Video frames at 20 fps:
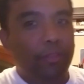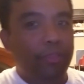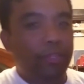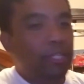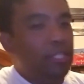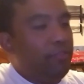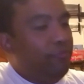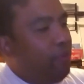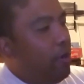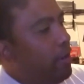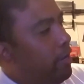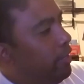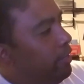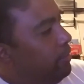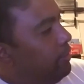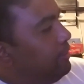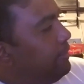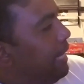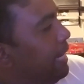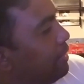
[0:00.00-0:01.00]
This
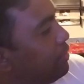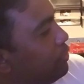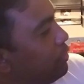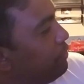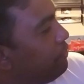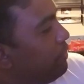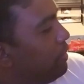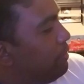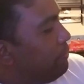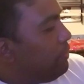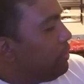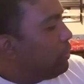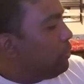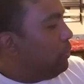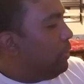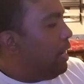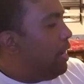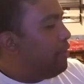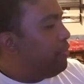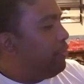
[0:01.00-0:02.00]
variant is actually very
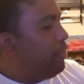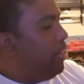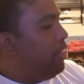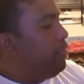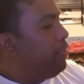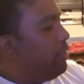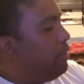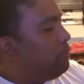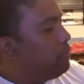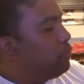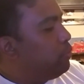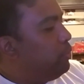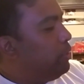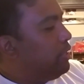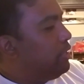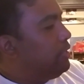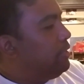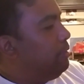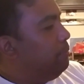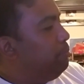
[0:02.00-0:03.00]
cool. I thought it was
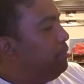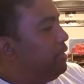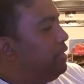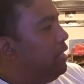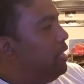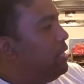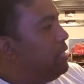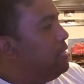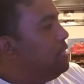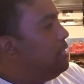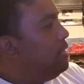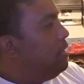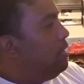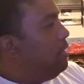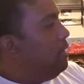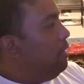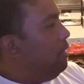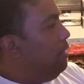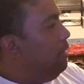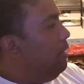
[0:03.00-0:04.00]
really simply done.
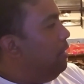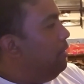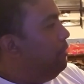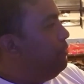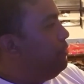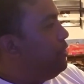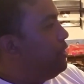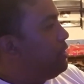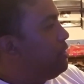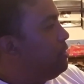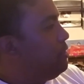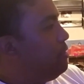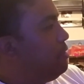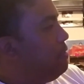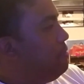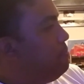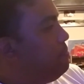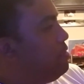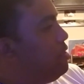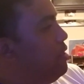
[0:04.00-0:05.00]
Just,
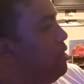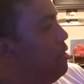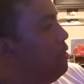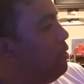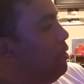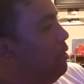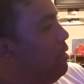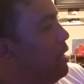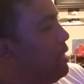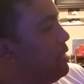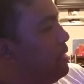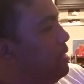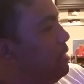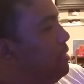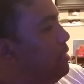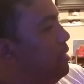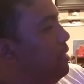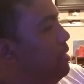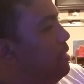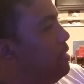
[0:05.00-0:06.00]
you know,
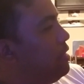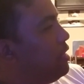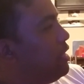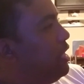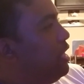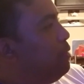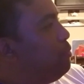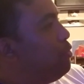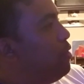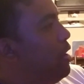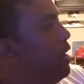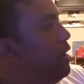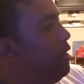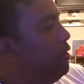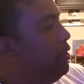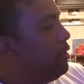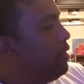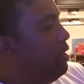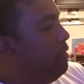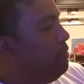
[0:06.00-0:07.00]
Colossus, Kitty
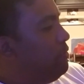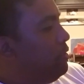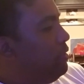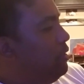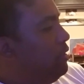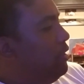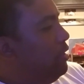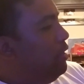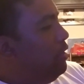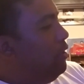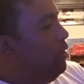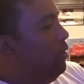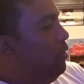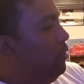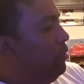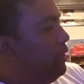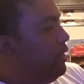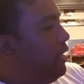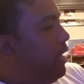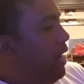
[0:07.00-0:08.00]
Pryde on the cover,
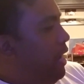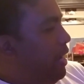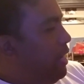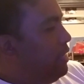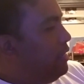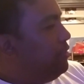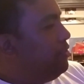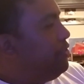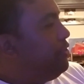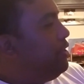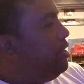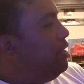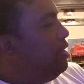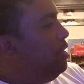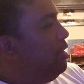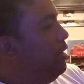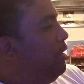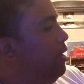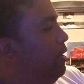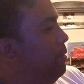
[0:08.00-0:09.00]
holding hands.
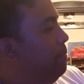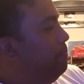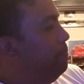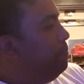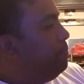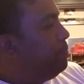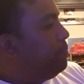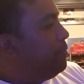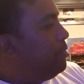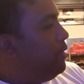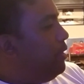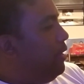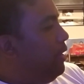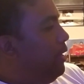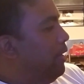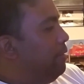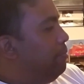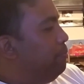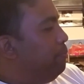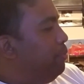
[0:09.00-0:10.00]

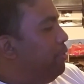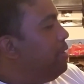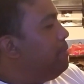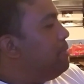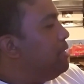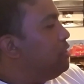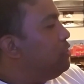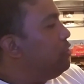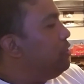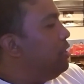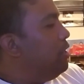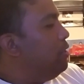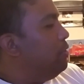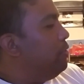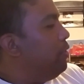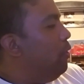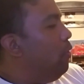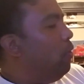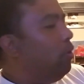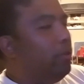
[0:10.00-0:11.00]
And pretty much, you
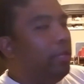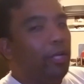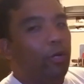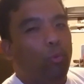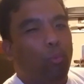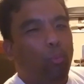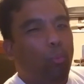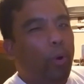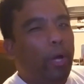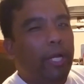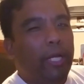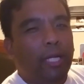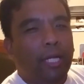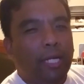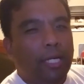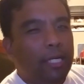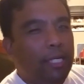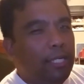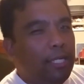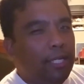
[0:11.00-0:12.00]
know, the whole like
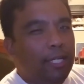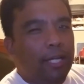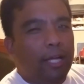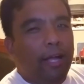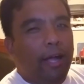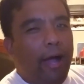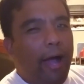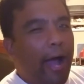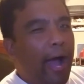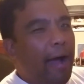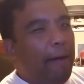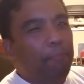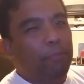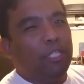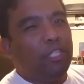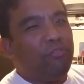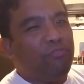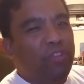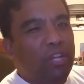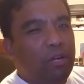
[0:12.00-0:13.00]
wedding
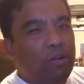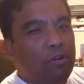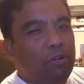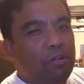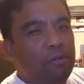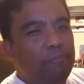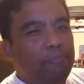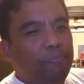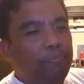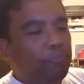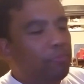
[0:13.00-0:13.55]
atmosphere,